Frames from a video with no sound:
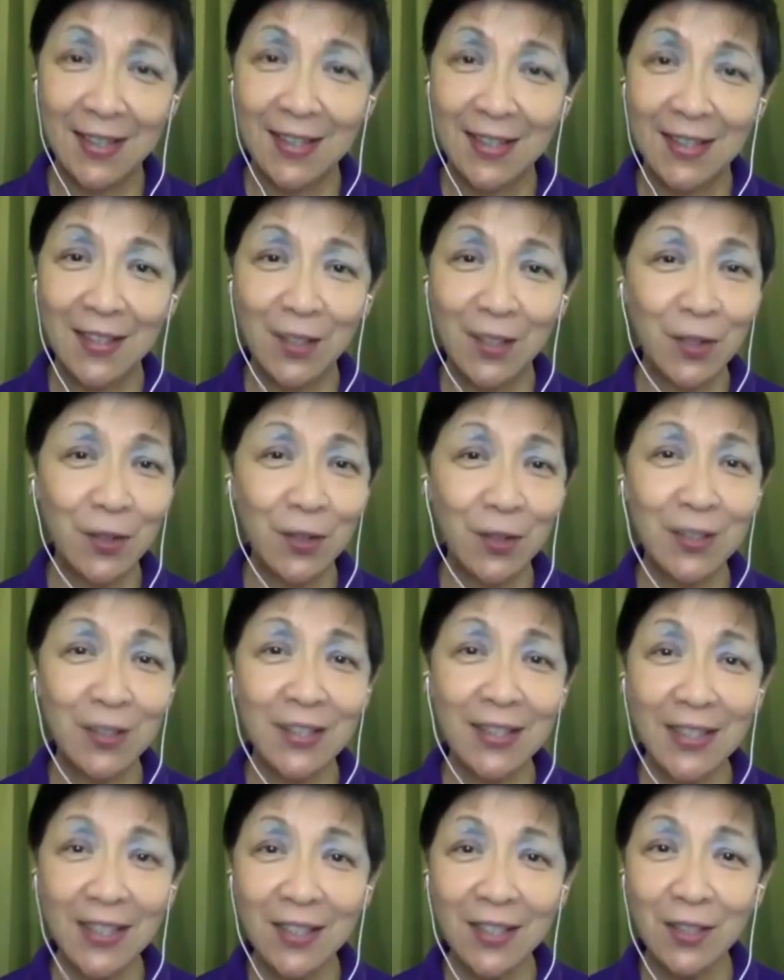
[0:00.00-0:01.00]
You don't
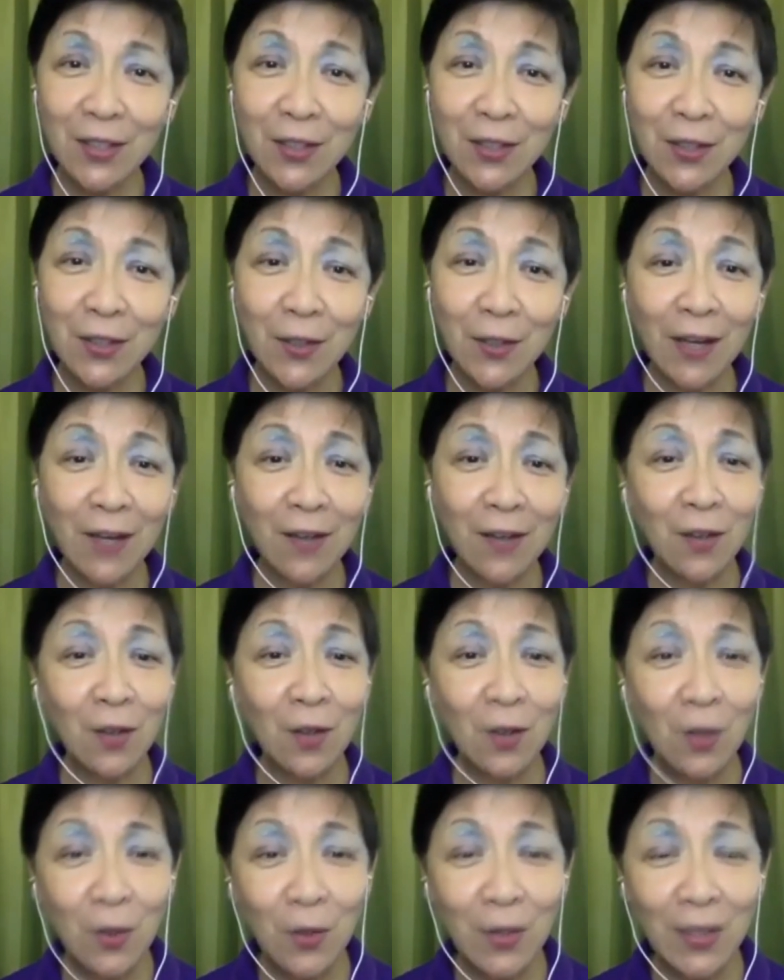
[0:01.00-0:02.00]
need to go out
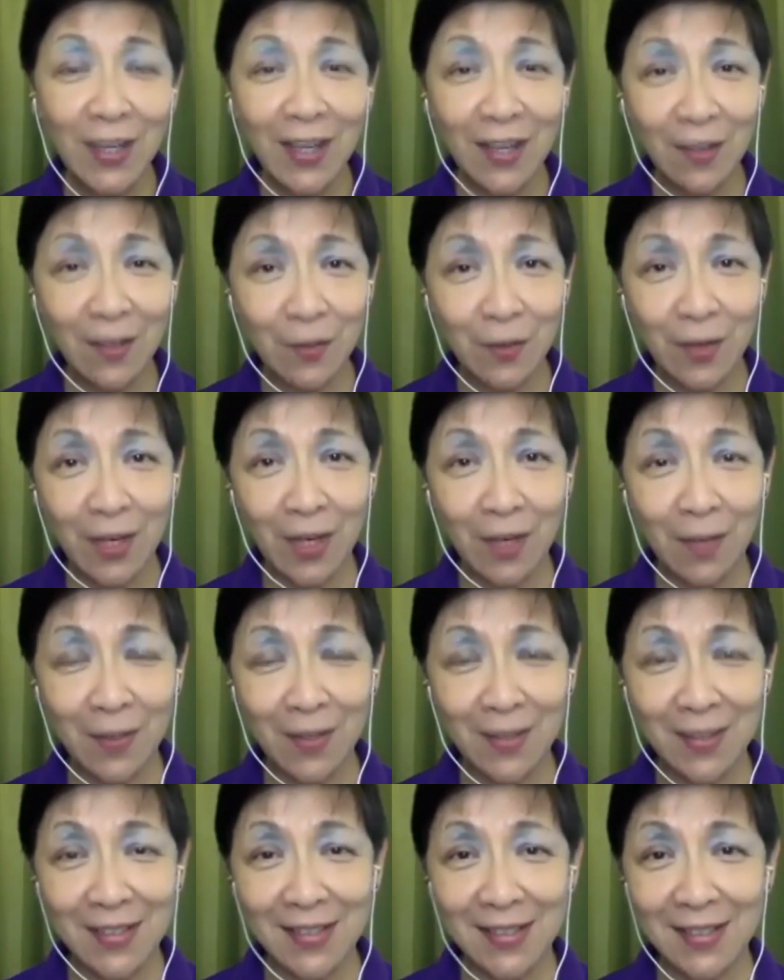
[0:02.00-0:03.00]
looking for
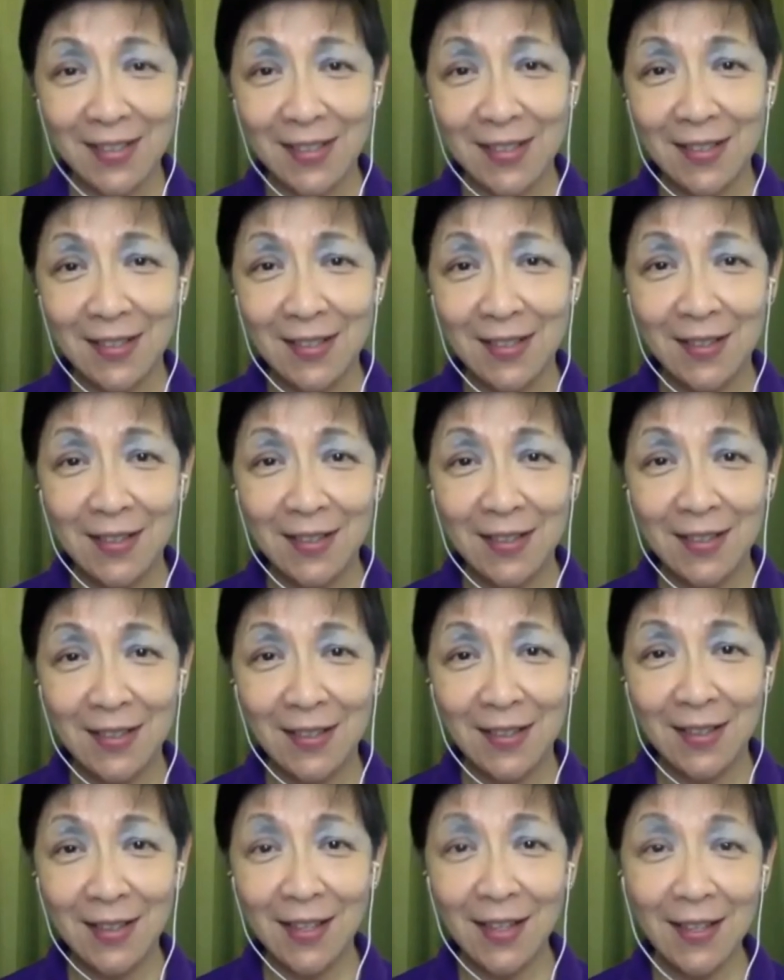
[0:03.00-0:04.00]
happiness.
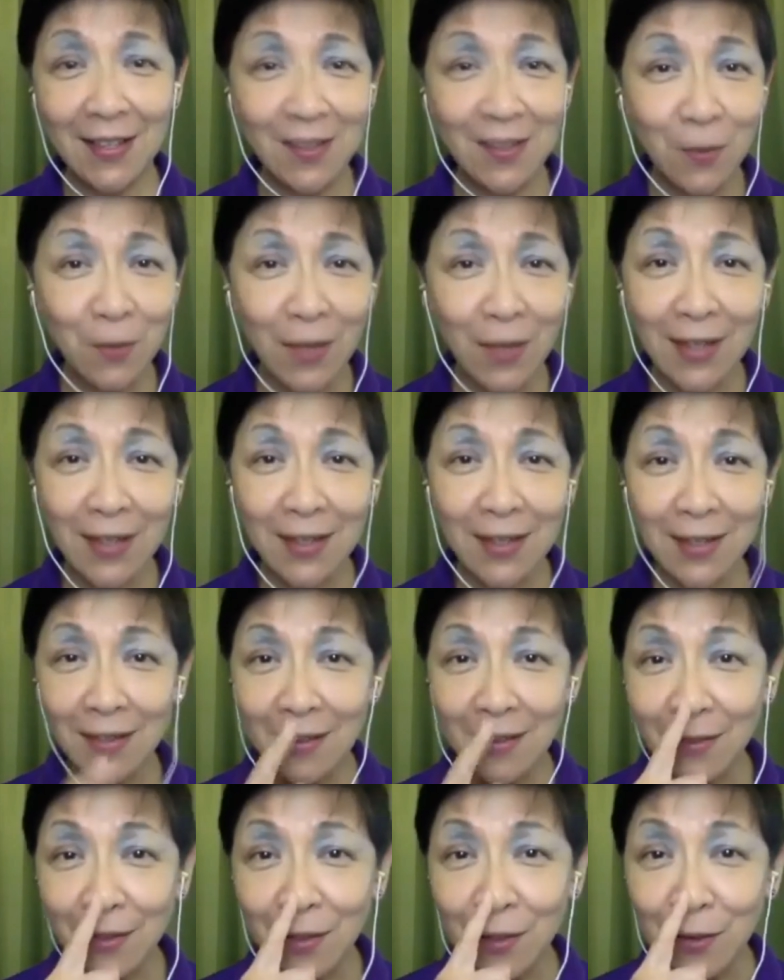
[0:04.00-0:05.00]
It is right
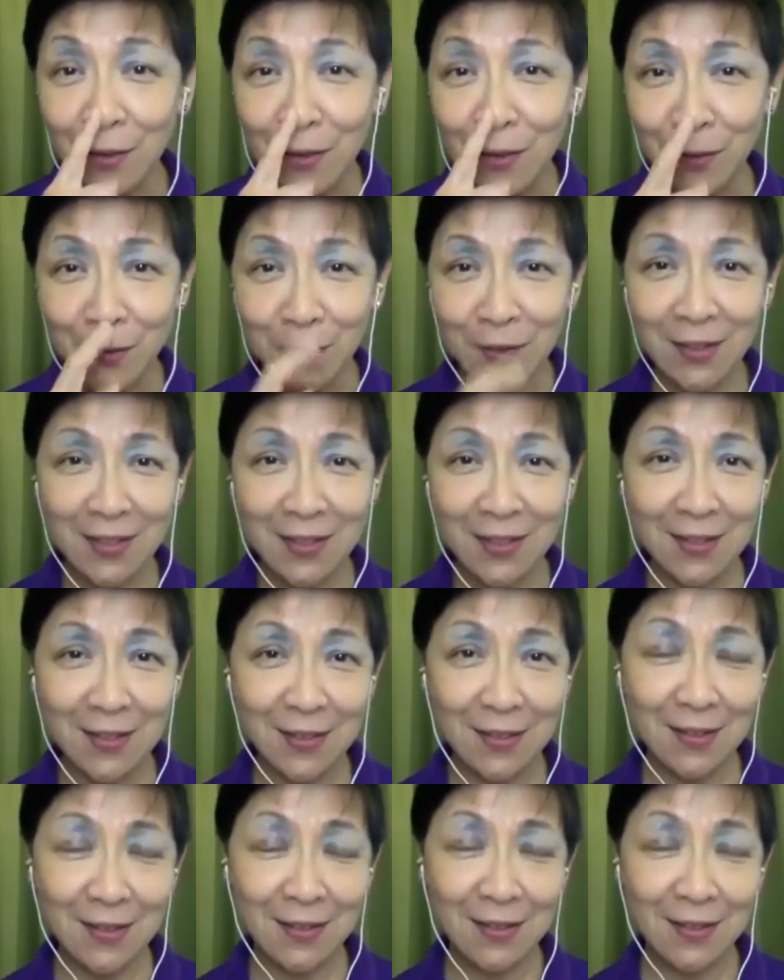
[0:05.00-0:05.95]
under your nose.